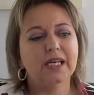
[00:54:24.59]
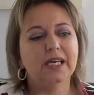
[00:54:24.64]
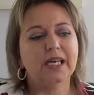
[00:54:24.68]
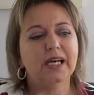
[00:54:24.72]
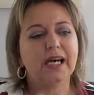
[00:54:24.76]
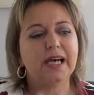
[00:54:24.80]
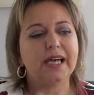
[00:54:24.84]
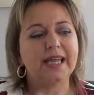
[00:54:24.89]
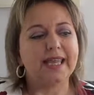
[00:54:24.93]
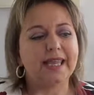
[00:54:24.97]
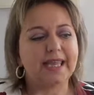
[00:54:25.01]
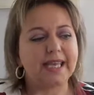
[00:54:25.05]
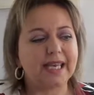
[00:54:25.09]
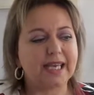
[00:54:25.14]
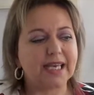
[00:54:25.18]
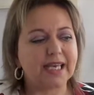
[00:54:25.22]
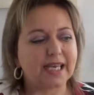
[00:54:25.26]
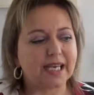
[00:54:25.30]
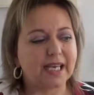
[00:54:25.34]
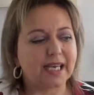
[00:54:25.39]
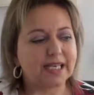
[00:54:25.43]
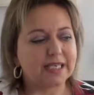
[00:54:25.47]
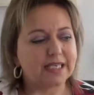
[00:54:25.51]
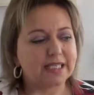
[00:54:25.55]
I think
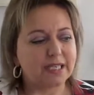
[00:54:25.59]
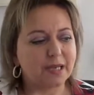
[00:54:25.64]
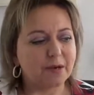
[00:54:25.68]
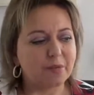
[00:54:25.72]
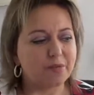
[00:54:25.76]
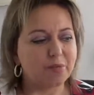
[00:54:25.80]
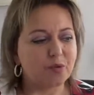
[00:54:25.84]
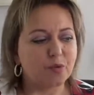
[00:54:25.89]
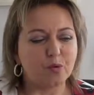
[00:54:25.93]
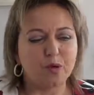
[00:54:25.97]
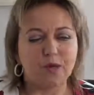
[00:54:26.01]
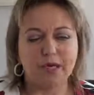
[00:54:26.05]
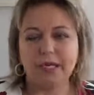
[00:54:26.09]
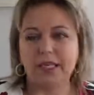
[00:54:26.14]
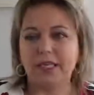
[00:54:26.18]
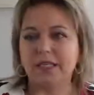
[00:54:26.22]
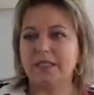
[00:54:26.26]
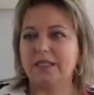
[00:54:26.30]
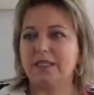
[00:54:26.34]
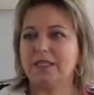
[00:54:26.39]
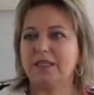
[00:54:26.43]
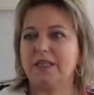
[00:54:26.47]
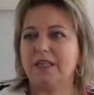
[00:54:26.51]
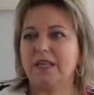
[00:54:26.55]
at some point,
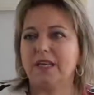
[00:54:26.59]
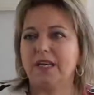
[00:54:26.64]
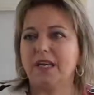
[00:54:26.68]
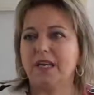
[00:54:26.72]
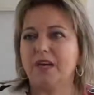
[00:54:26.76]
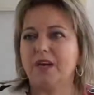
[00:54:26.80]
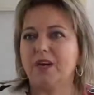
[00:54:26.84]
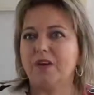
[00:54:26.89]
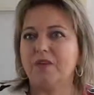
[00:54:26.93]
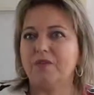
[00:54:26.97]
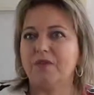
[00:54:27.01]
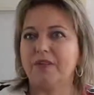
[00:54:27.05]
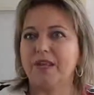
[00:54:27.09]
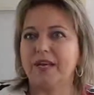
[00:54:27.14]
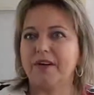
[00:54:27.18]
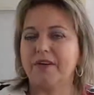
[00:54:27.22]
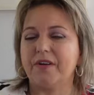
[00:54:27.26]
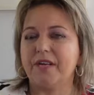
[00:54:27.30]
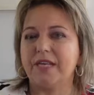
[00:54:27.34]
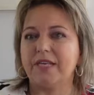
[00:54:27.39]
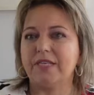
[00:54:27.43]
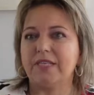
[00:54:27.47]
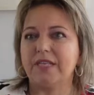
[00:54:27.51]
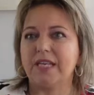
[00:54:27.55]
there
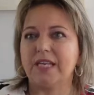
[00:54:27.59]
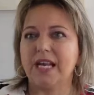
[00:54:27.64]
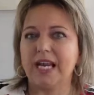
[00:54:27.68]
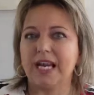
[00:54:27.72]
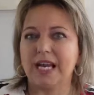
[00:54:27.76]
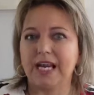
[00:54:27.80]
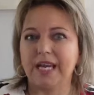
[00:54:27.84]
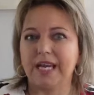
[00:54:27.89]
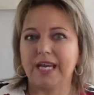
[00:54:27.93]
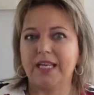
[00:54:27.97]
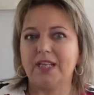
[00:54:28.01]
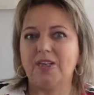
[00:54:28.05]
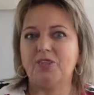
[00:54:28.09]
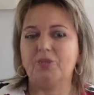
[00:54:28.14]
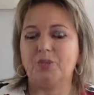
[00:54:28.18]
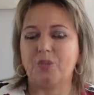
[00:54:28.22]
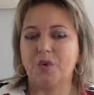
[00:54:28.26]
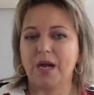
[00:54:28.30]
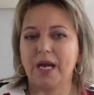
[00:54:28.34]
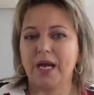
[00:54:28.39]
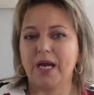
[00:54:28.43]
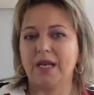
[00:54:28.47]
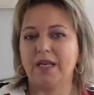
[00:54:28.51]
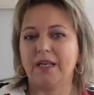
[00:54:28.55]
is an age
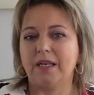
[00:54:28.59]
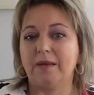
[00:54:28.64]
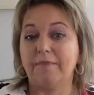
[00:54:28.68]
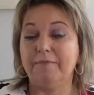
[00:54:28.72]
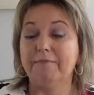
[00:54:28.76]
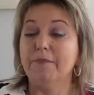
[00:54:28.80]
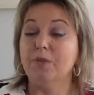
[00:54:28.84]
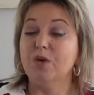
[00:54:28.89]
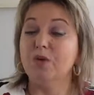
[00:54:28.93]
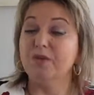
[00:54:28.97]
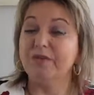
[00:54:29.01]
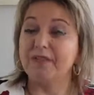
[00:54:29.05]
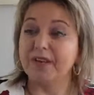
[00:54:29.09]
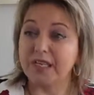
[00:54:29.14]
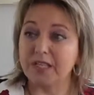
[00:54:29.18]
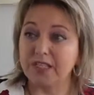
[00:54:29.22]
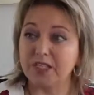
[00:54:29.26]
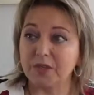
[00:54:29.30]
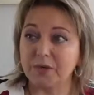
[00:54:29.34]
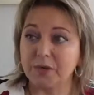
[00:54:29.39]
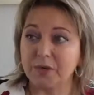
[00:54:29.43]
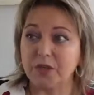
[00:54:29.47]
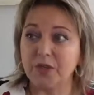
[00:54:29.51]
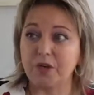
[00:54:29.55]
when moving
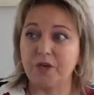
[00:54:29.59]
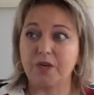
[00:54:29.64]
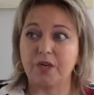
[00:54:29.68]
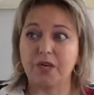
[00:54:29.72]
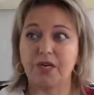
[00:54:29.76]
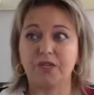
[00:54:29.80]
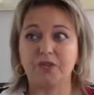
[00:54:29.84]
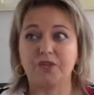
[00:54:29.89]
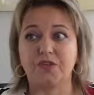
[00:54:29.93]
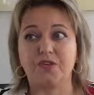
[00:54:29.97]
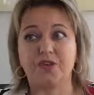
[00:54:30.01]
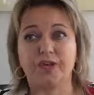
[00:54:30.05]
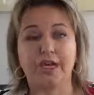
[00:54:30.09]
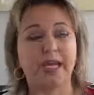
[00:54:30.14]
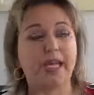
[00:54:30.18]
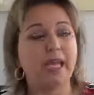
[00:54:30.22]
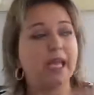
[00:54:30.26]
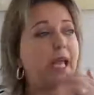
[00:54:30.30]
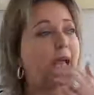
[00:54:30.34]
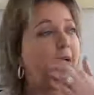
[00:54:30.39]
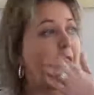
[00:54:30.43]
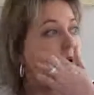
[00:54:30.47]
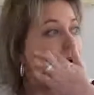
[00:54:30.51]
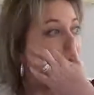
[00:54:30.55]
to a new
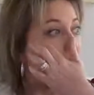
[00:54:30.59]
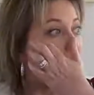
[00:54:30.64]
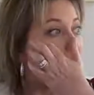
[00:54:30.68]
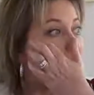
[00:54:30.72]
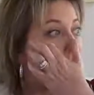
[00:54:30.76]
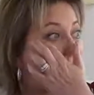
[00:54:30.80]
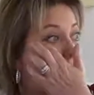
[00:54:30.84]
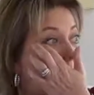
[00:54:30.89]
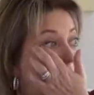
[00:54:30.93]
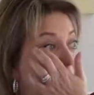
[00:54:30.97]
country may